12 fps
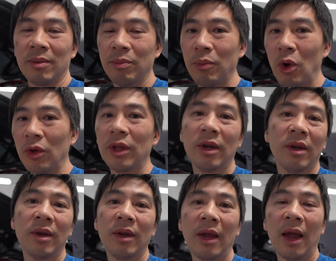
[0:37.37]
more
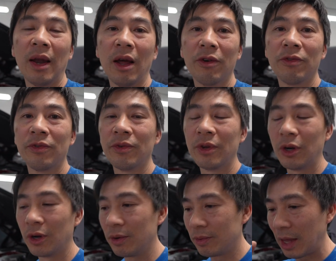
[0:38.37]
than enough. You know,